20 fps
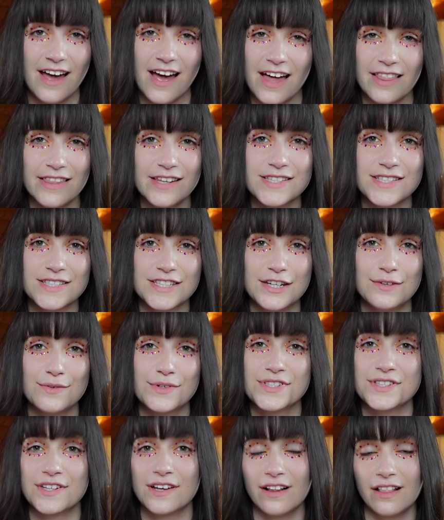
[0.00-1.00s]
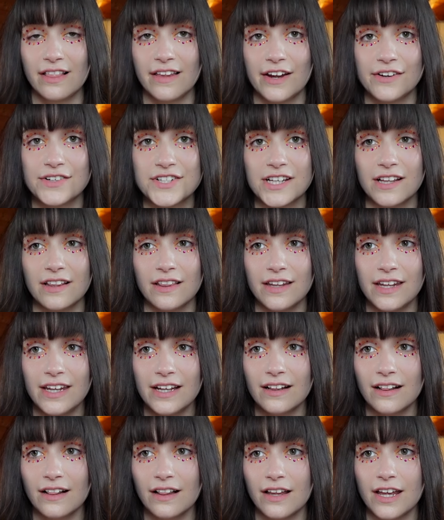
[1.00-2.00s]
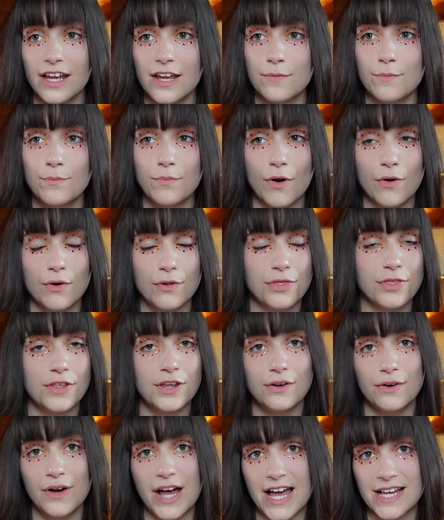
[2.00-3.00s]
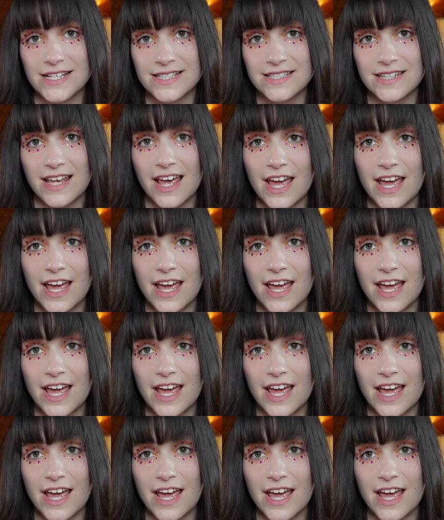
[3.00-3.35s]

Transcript: LSD was declared illegal in both the US